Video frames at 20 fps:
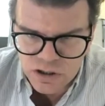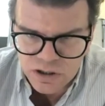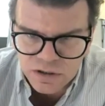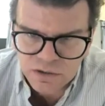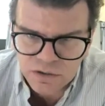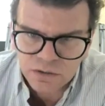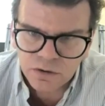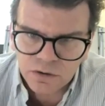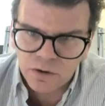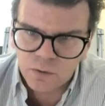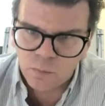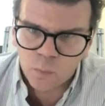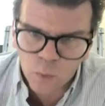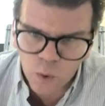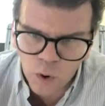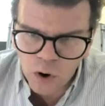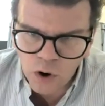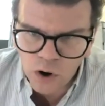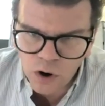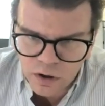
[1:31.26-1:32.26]
or
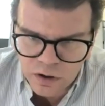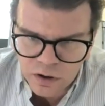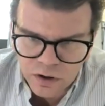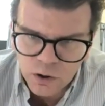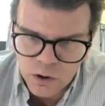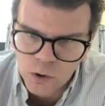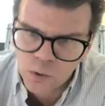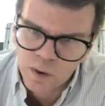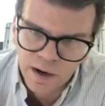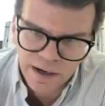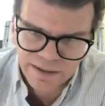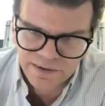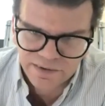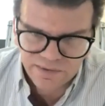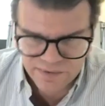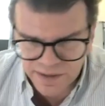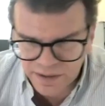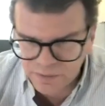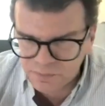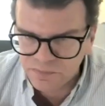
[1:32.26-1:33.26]
walk quite
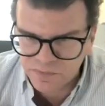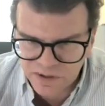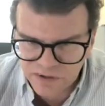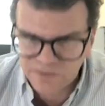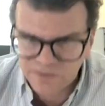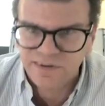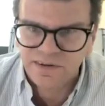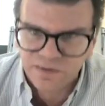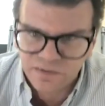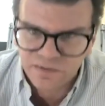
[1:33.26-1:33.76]
some distance,